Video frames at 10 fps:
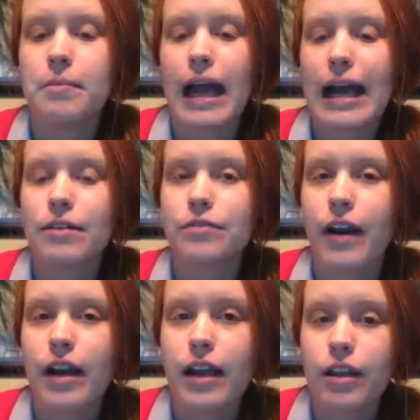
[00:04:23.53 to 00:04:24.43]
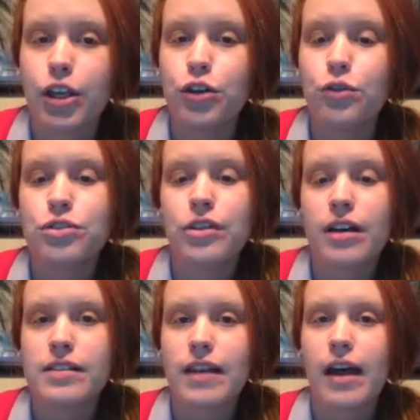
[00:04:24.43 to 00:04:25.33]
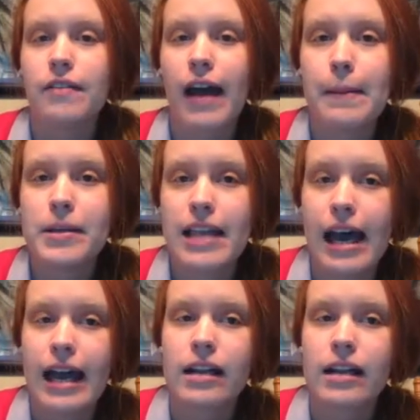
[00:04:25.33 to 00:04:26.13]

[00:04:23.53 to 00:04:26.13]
had a very huge loss of habitat,